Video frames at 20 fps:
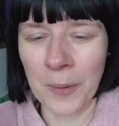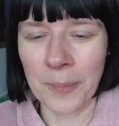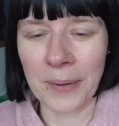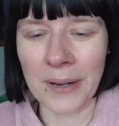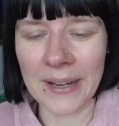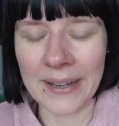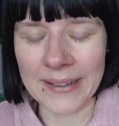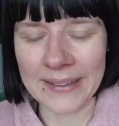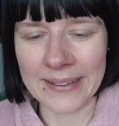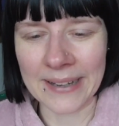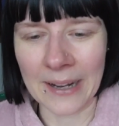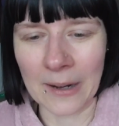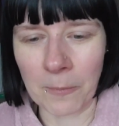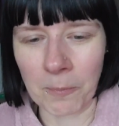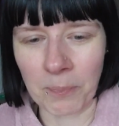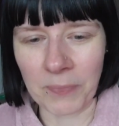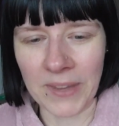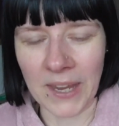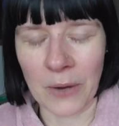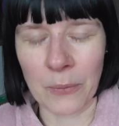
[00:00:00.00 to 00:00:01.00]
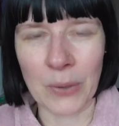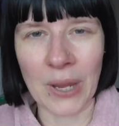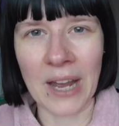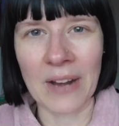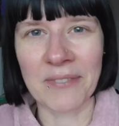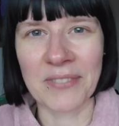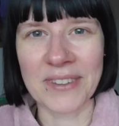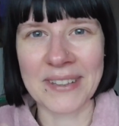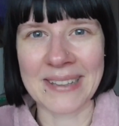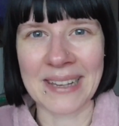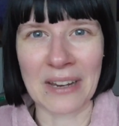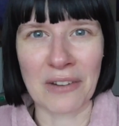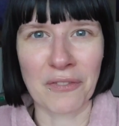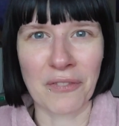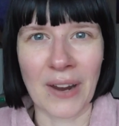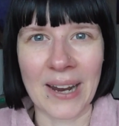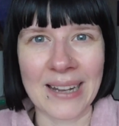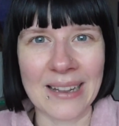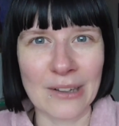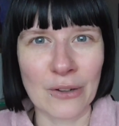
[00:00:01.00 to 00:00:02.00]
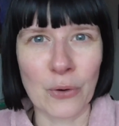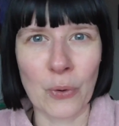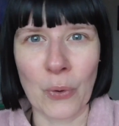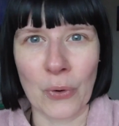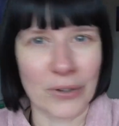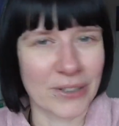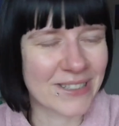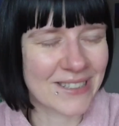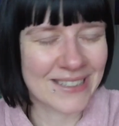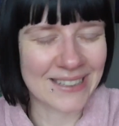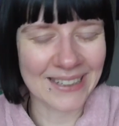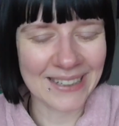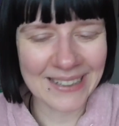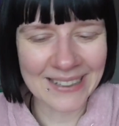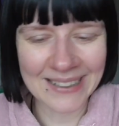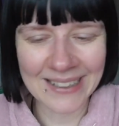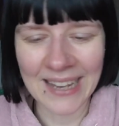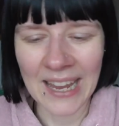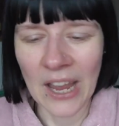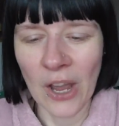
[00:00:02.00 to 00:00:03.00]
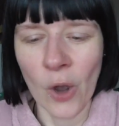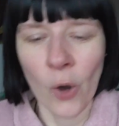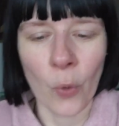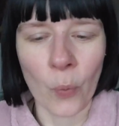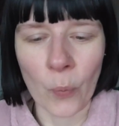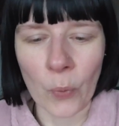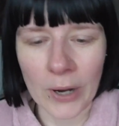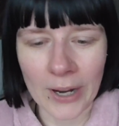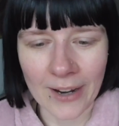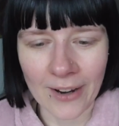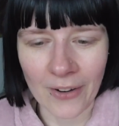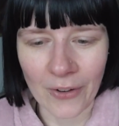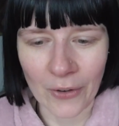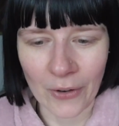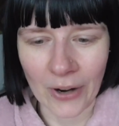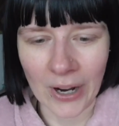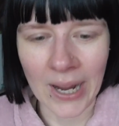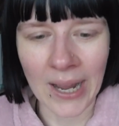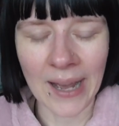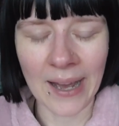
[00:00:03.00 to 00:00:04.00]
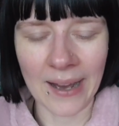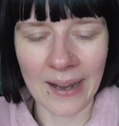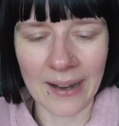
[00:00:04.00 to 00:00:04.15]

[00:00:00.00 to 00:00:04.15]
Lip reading: But yeah, we have this final court scene where